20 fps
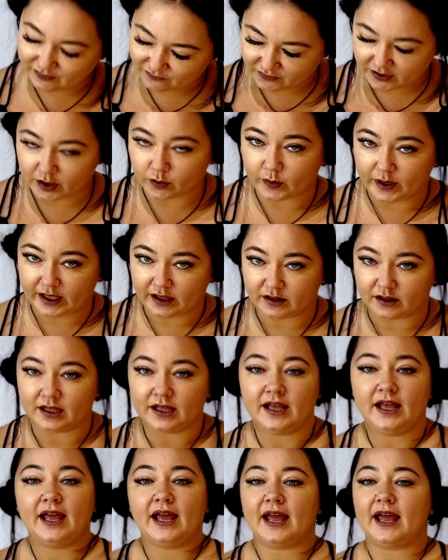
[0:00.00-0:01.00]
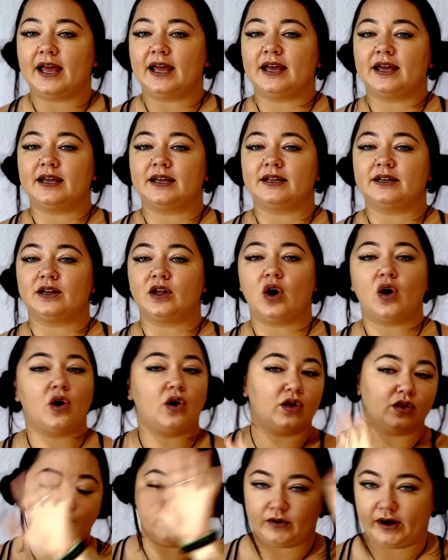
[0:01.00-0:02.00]
farewell and
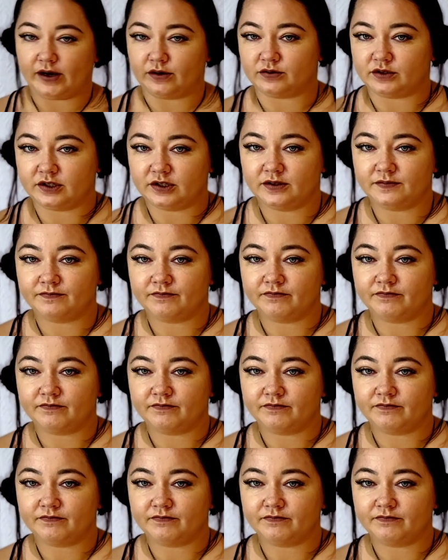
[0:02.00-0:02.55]
all around.